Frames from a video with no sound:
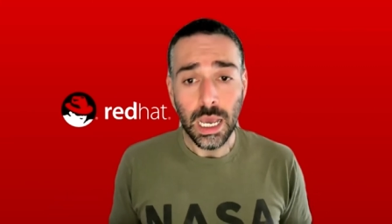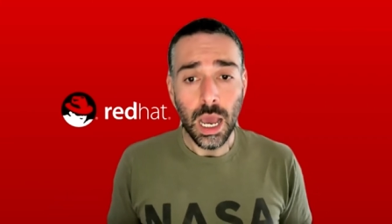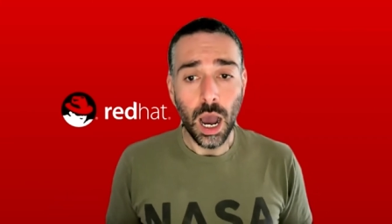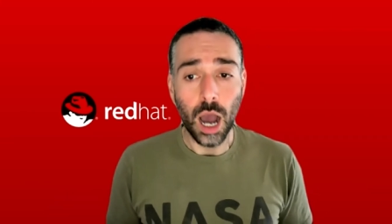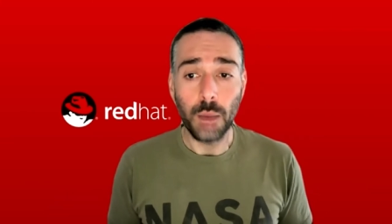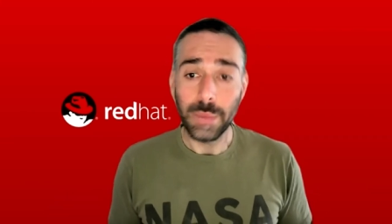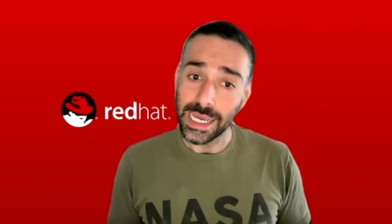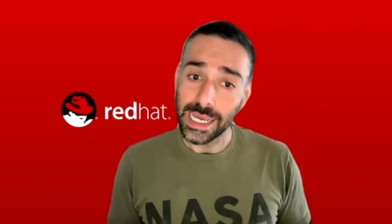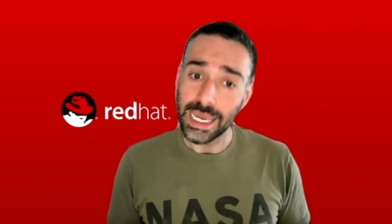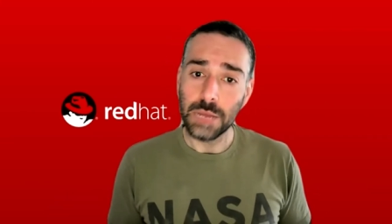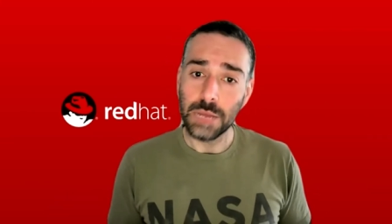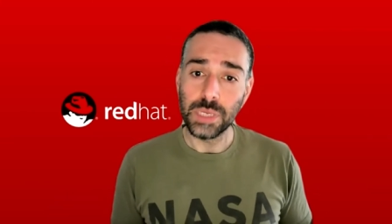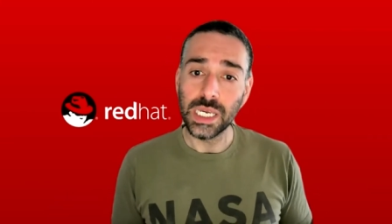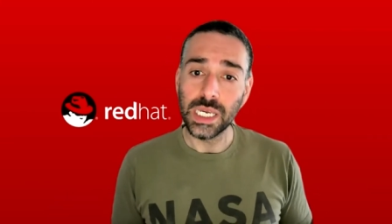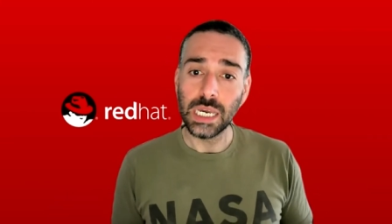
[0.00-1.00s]
Um,
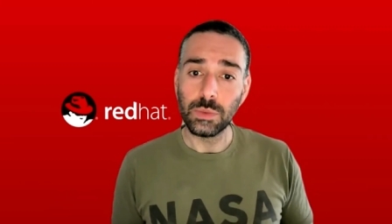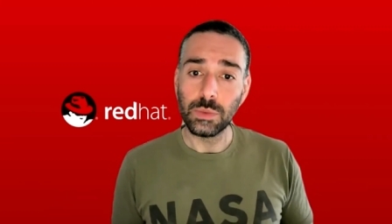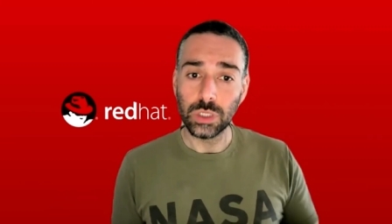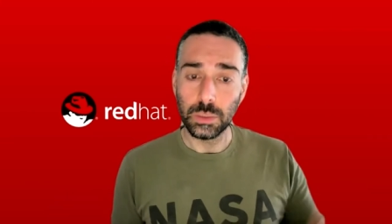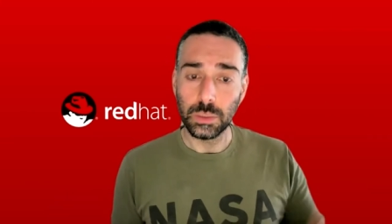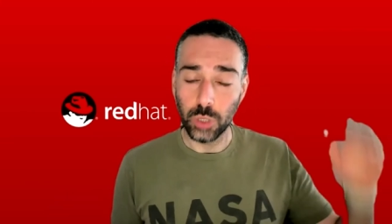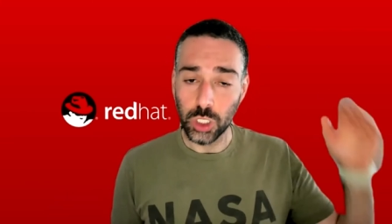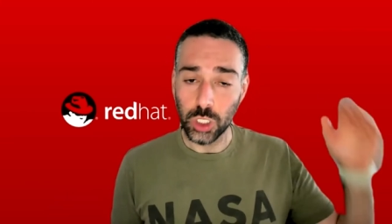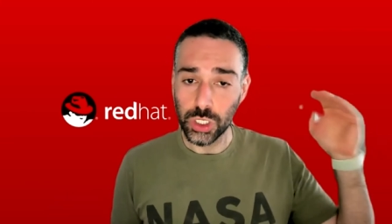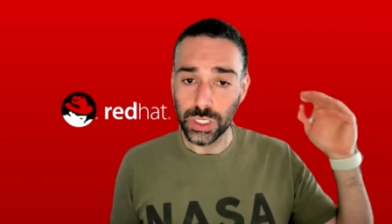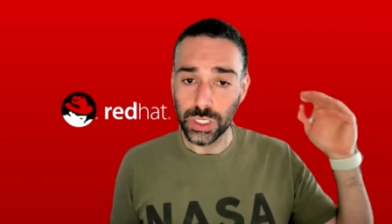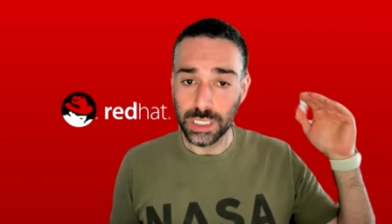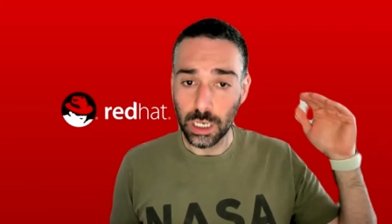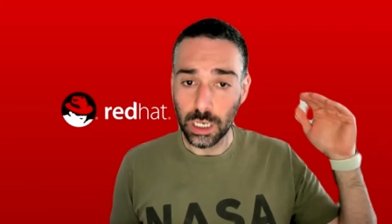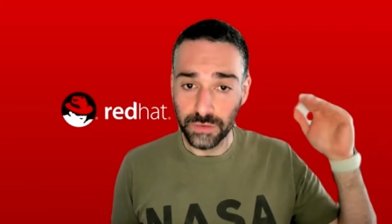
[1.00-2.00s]
again, being able to push
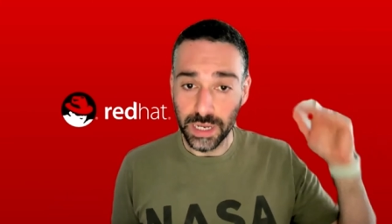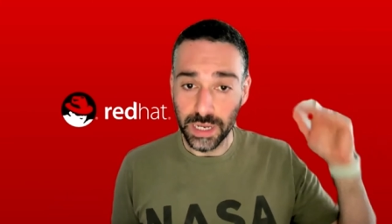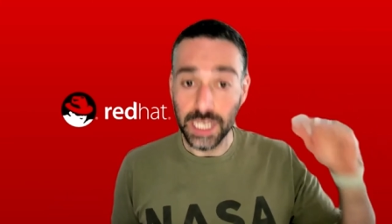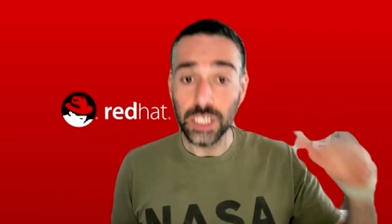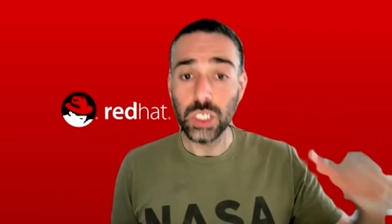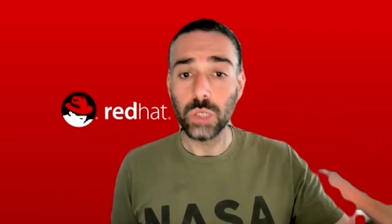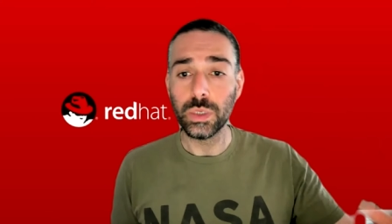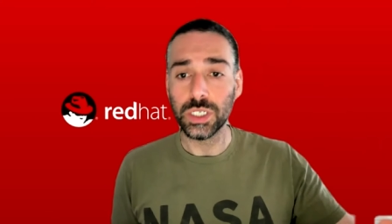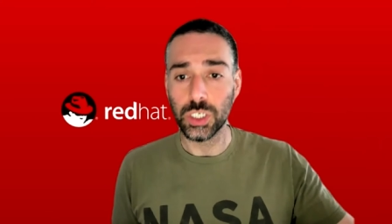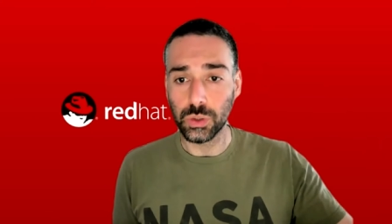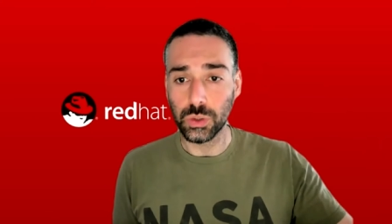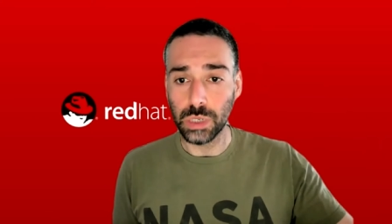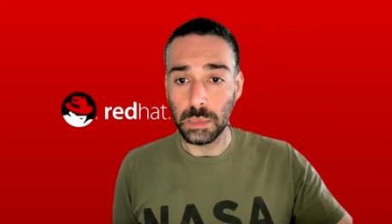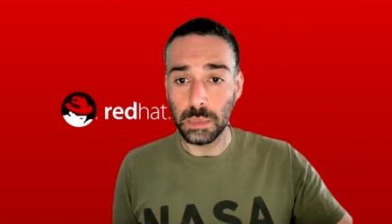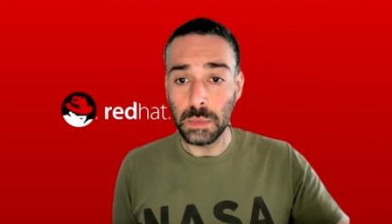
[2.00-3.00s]
yourself into a
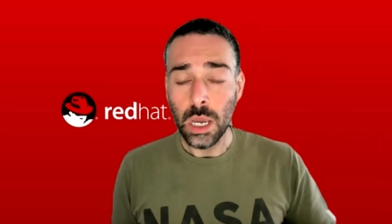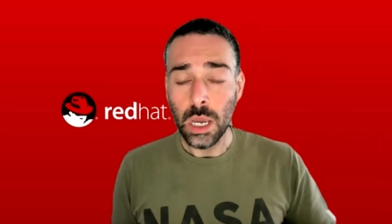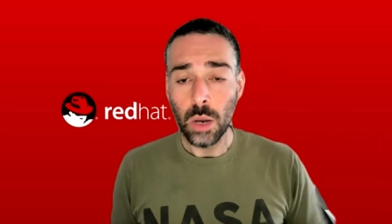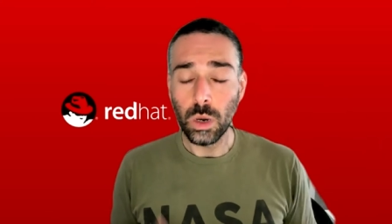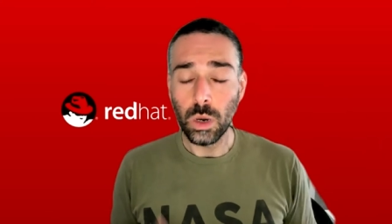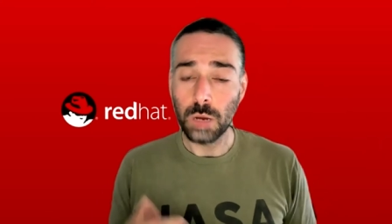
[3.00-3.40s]
stream where,